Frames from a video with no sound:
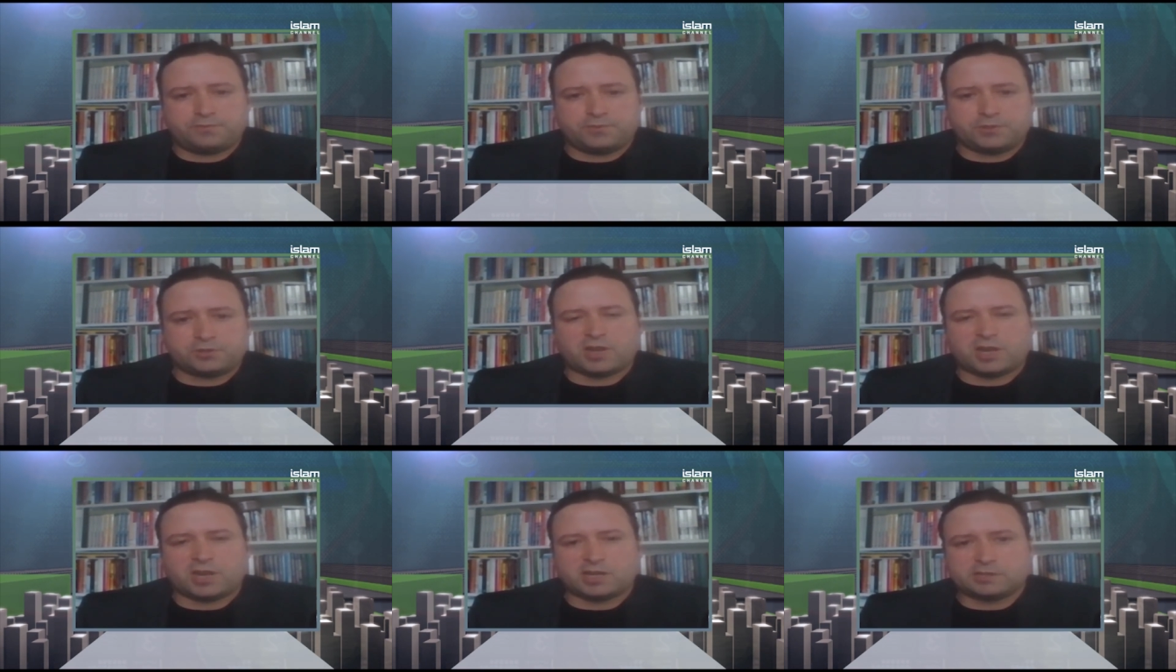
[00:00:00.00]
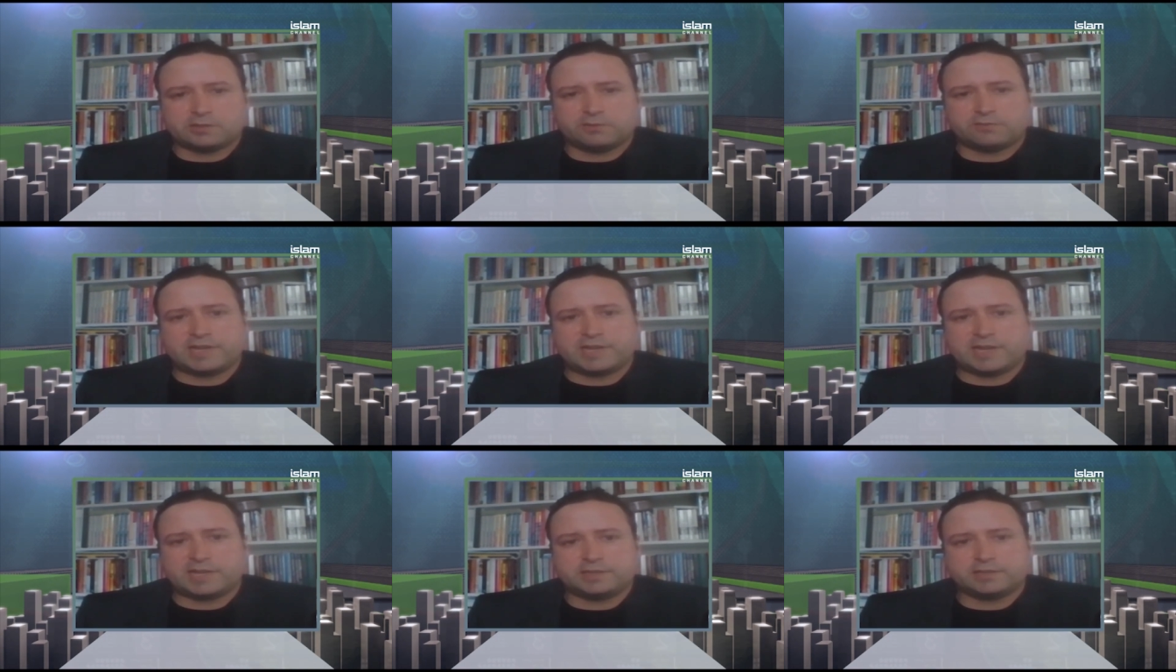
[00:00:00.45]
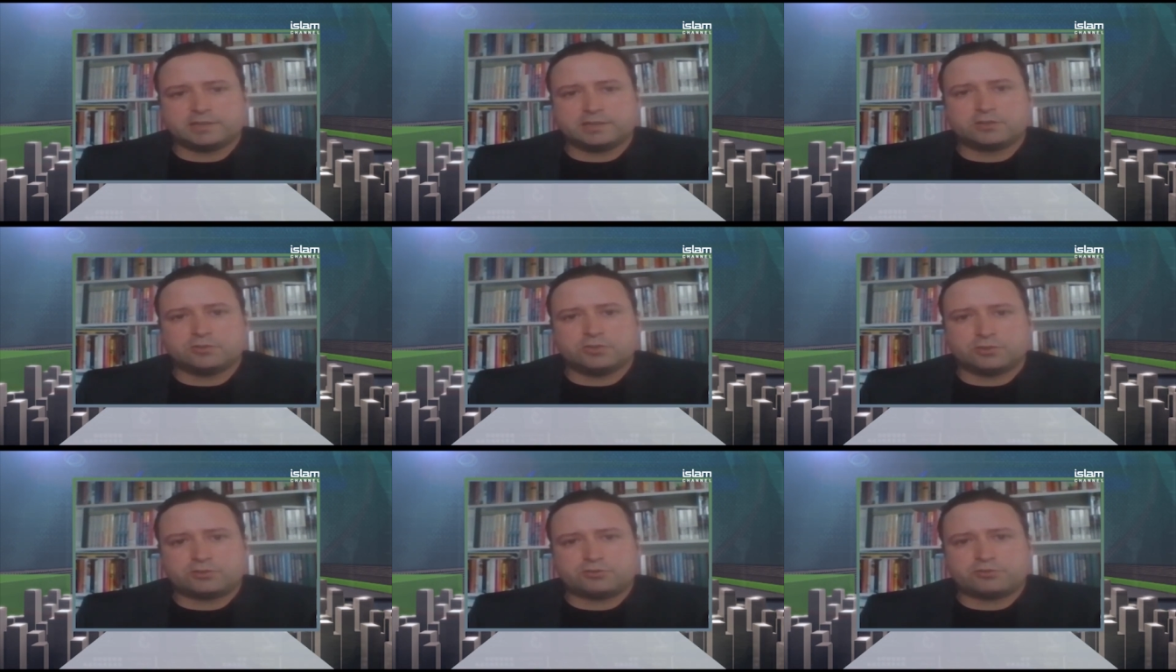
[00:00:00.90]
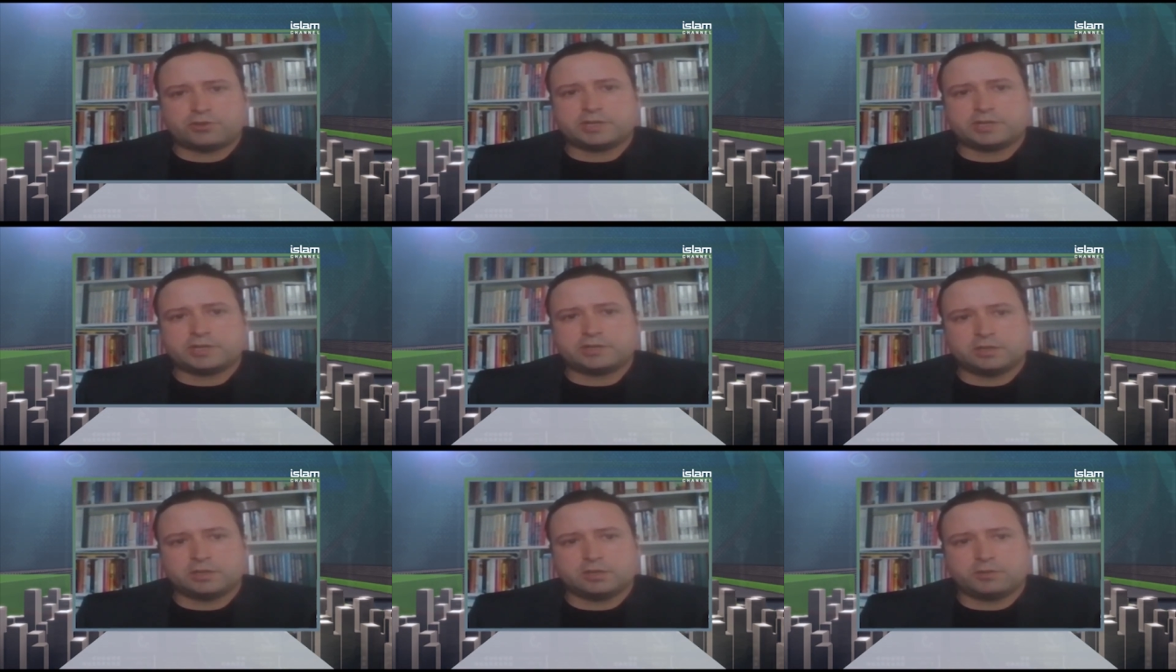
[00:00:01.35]
the chance of getting a good
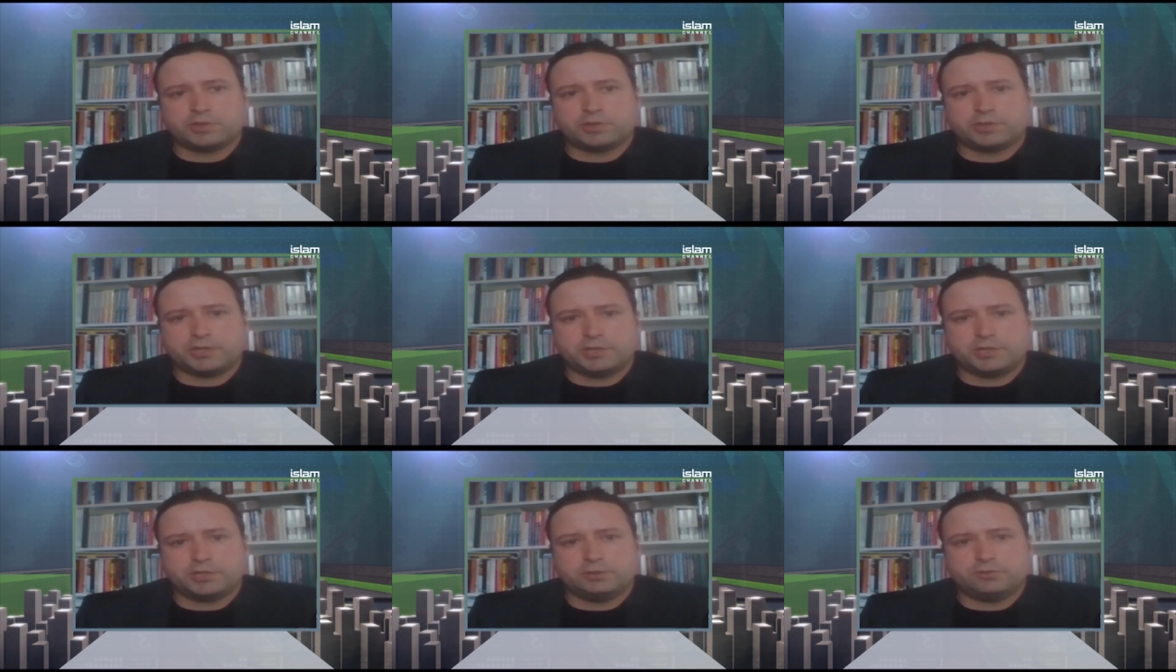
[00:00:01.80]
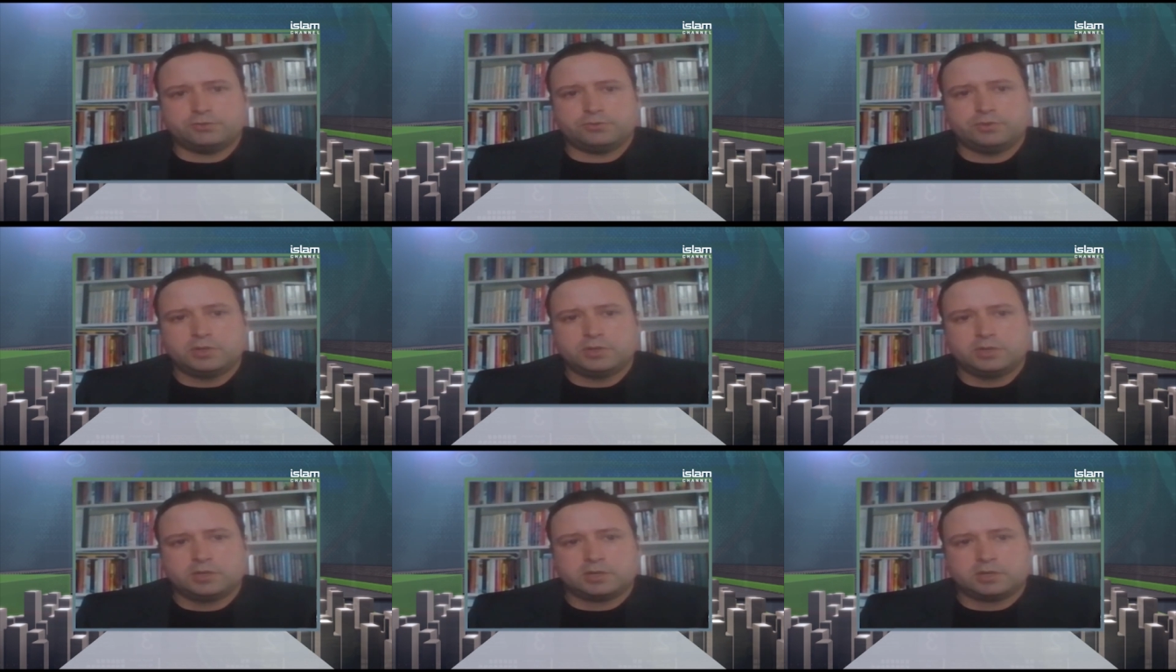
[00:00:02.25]
trade deal with the EU